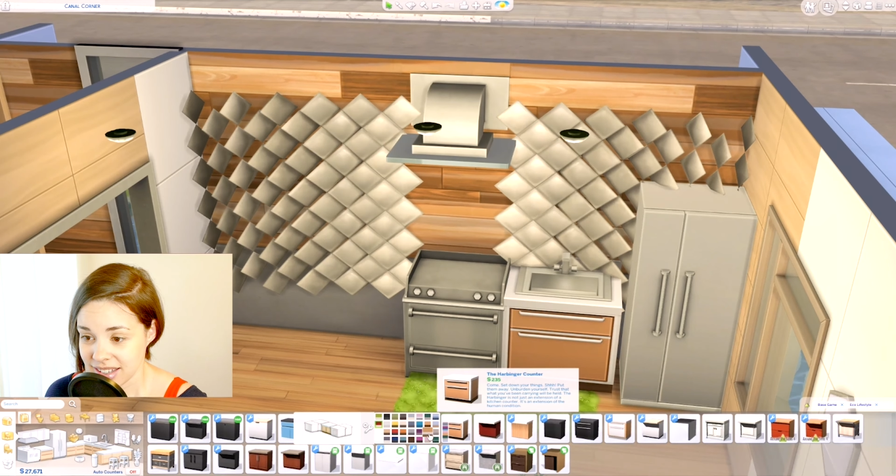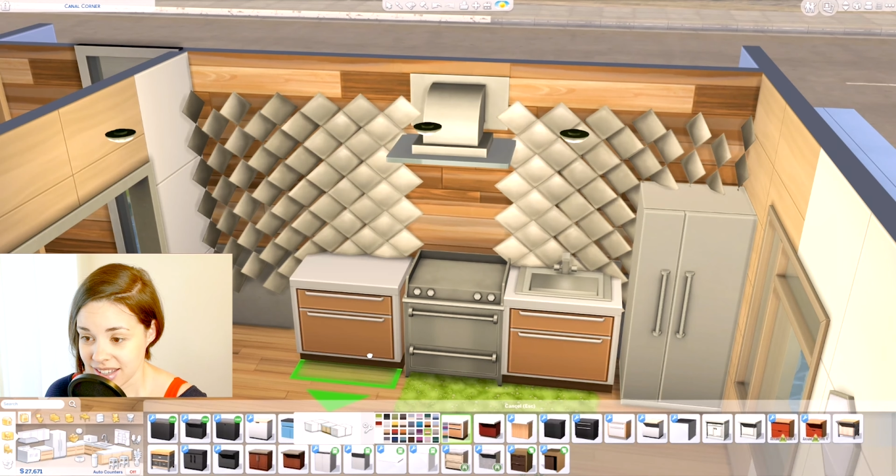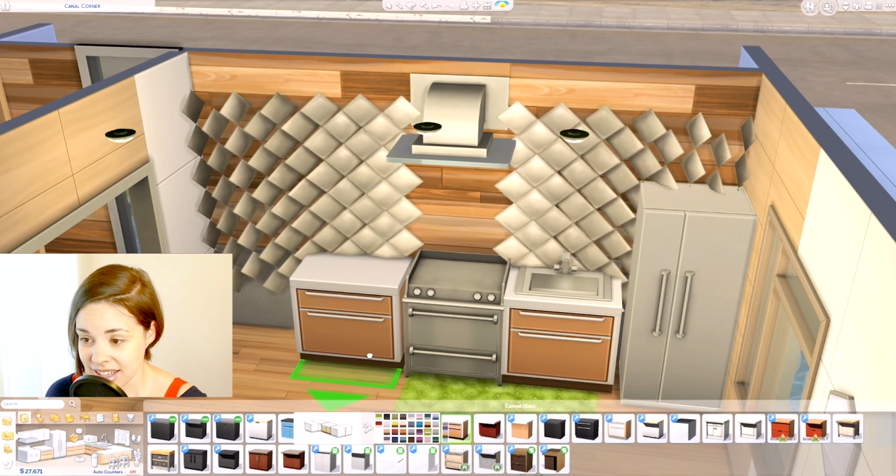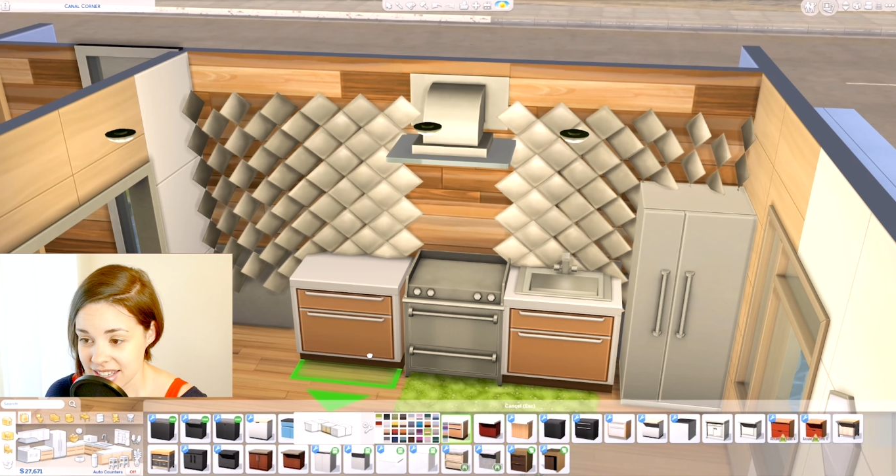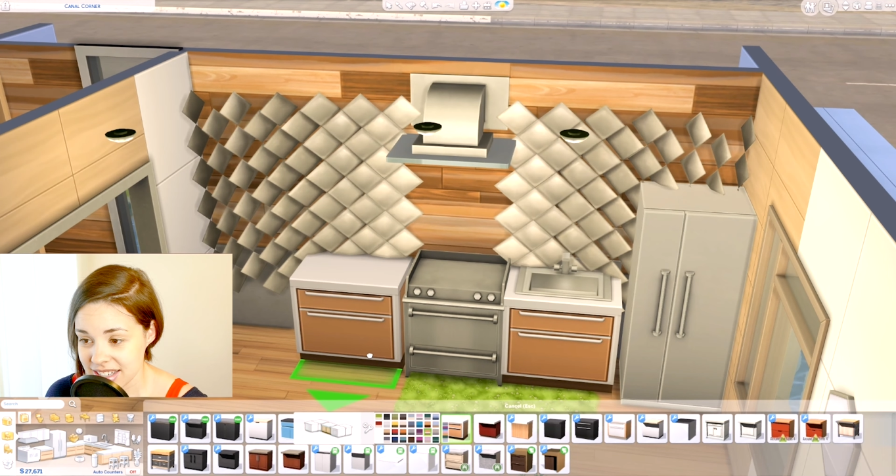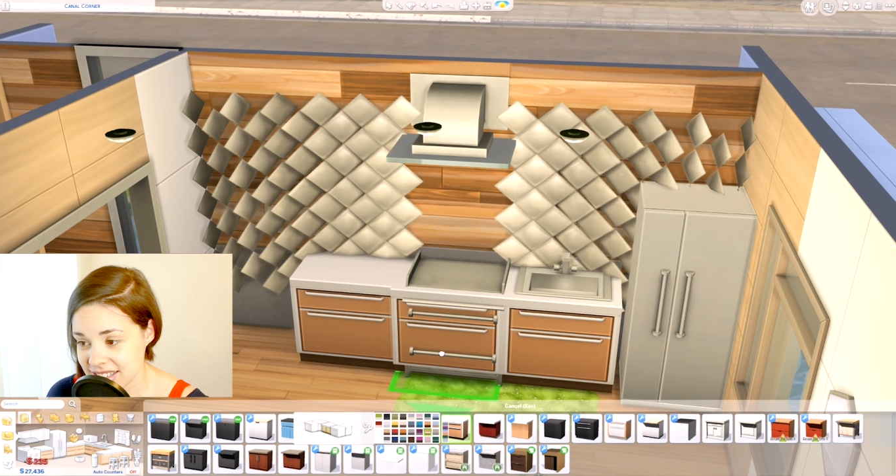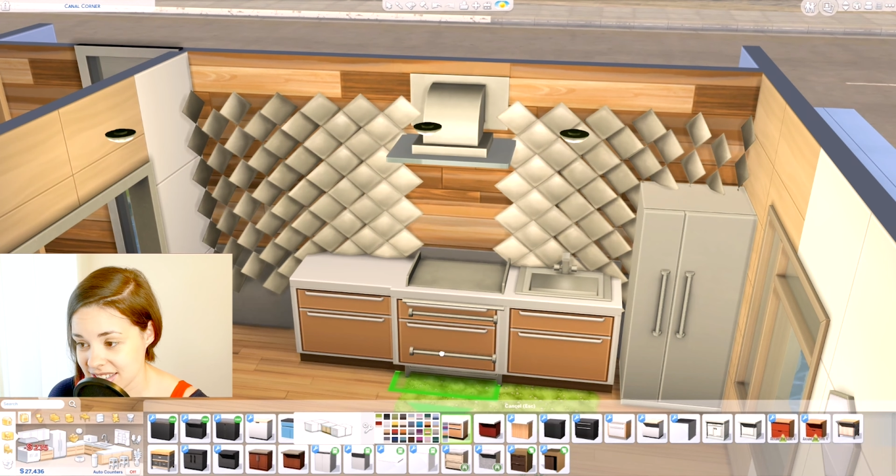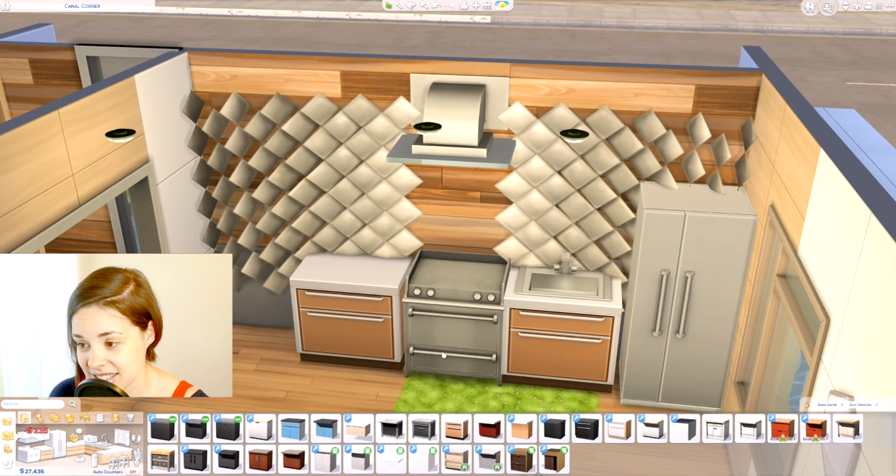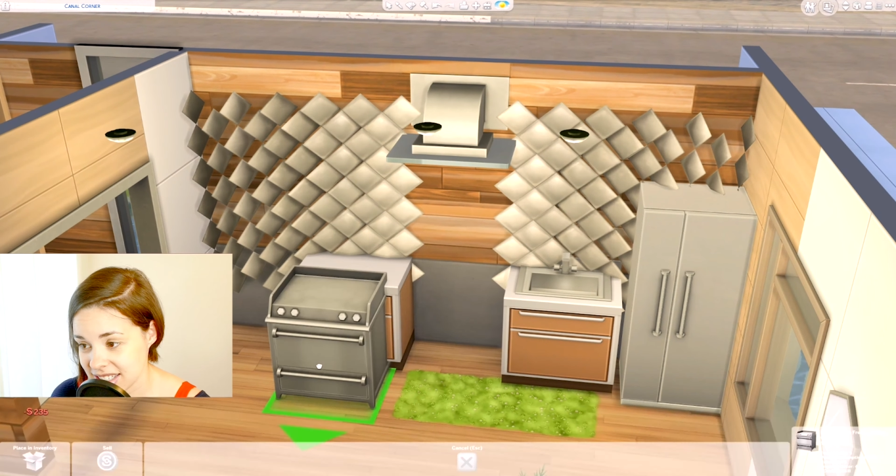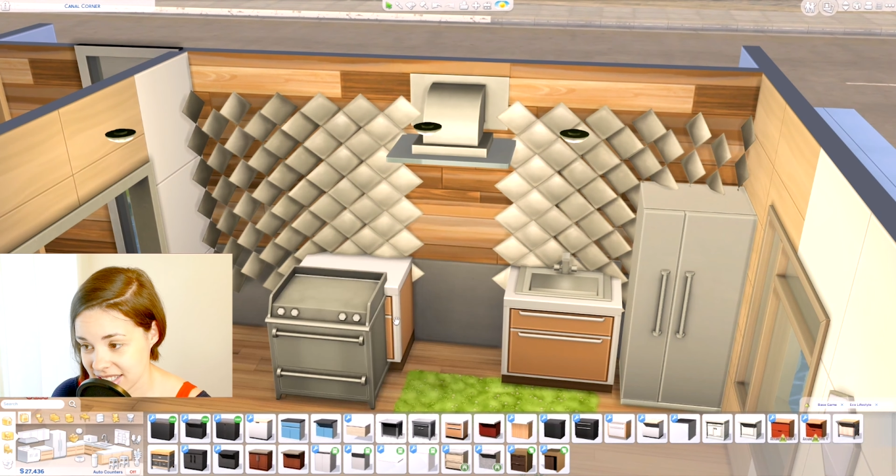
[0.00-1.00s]
I
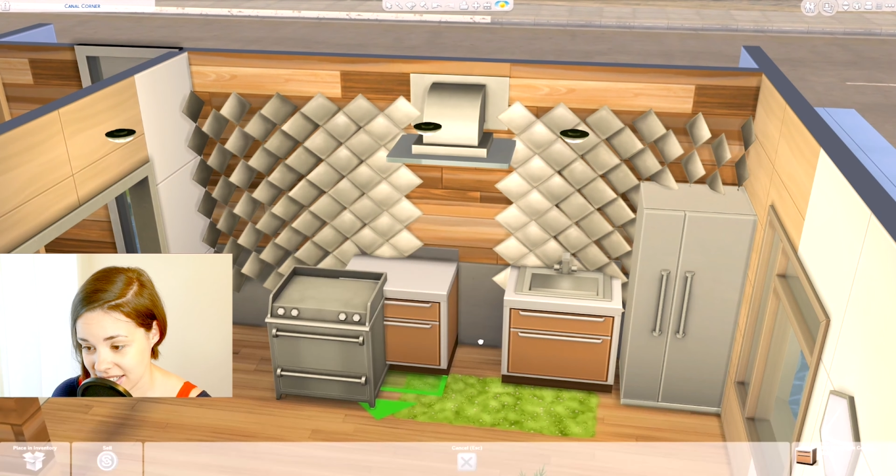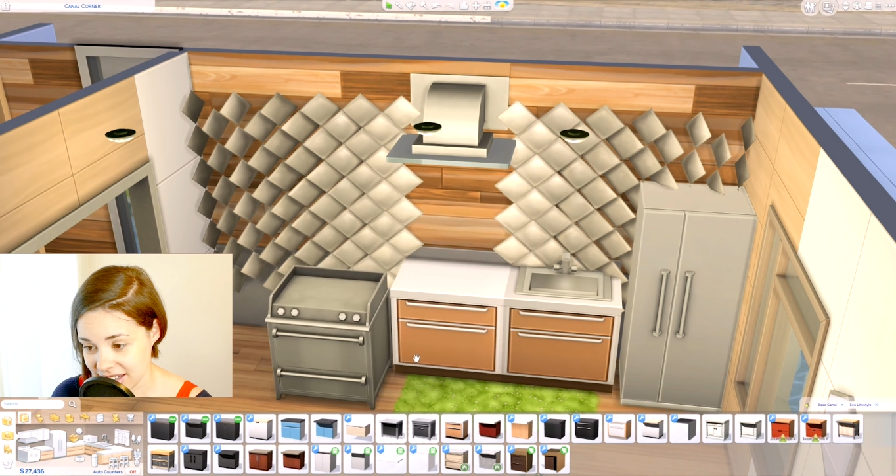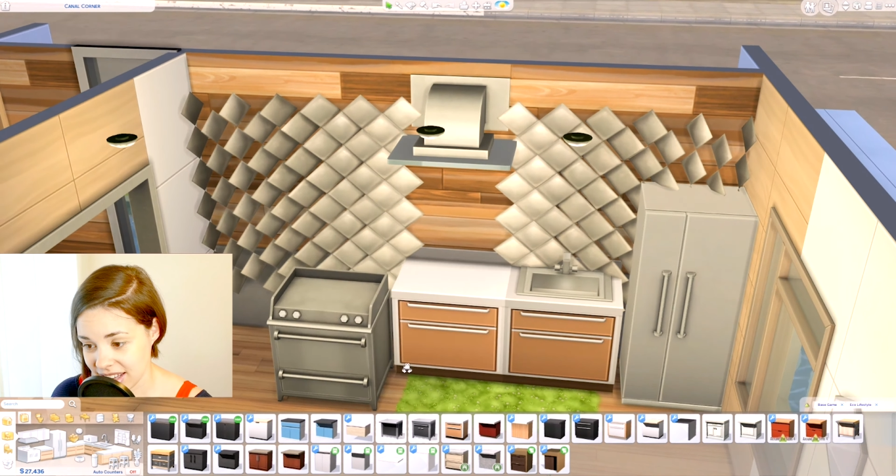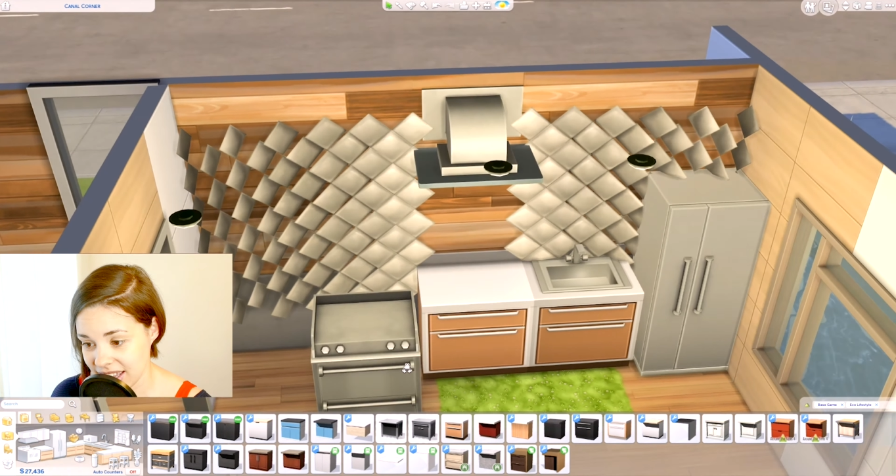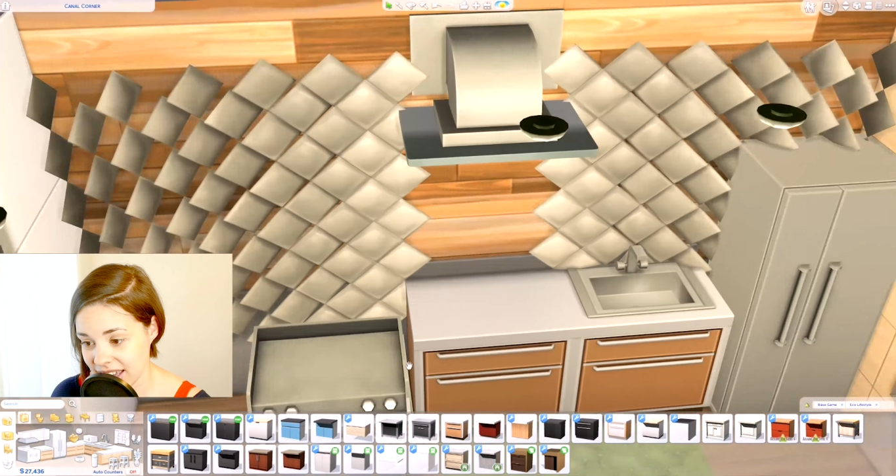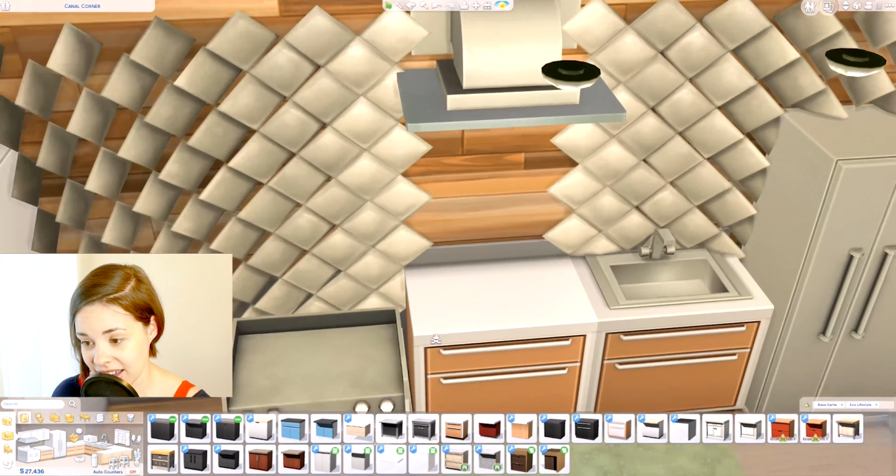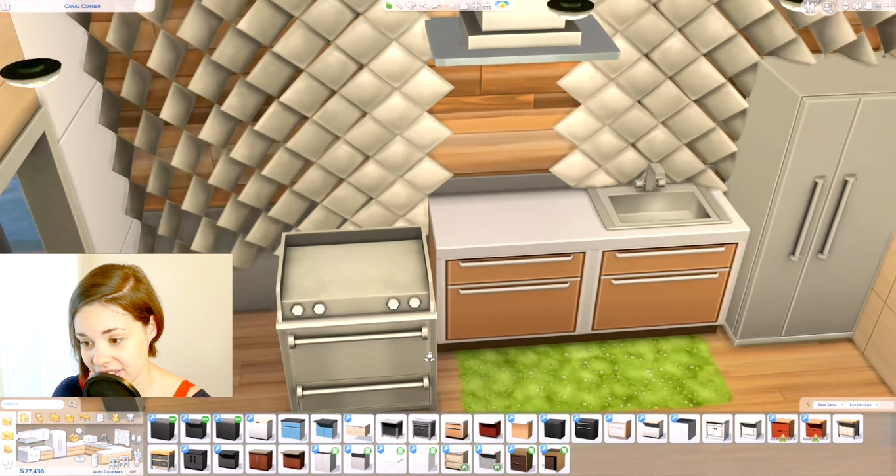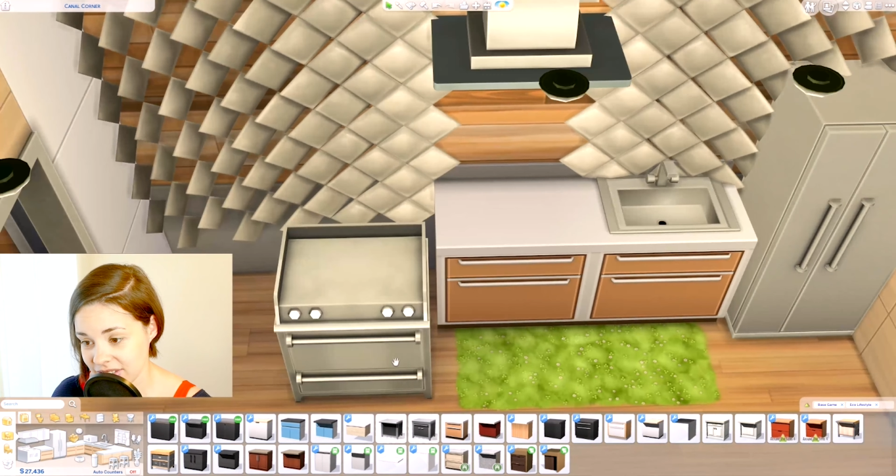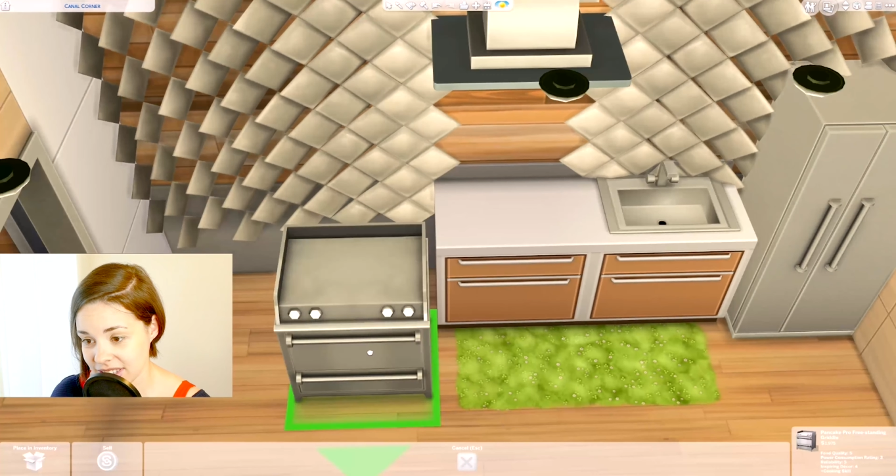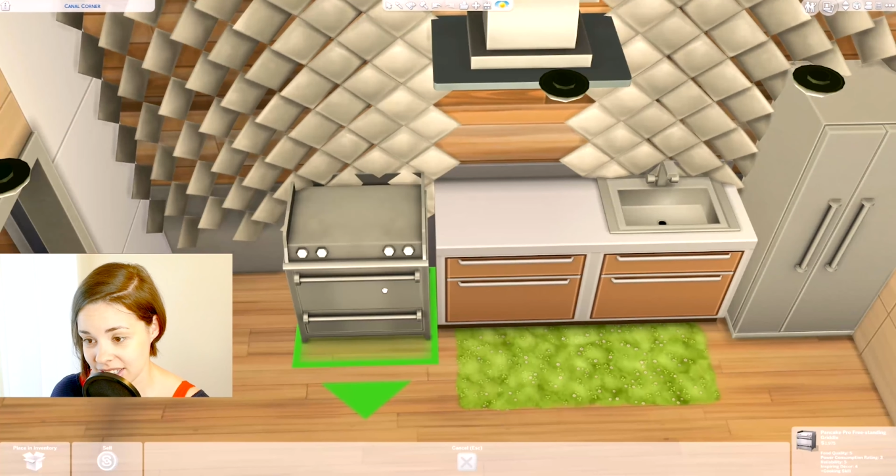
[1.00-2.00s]
initially did not
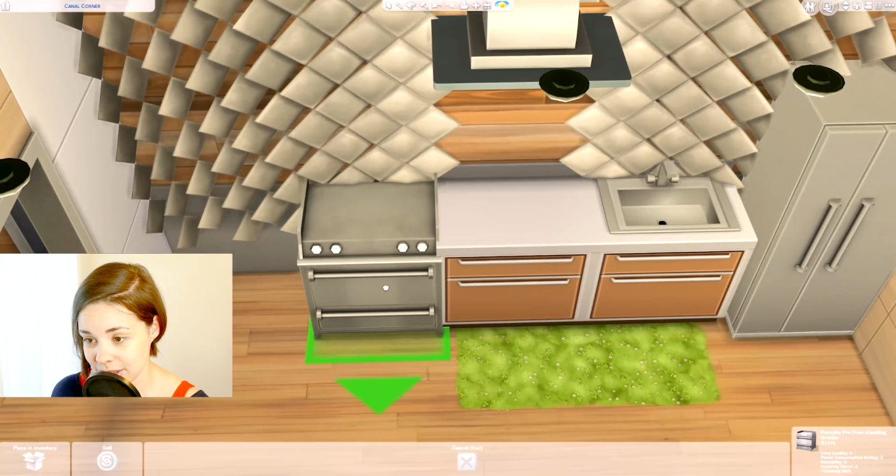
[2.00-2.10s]
have this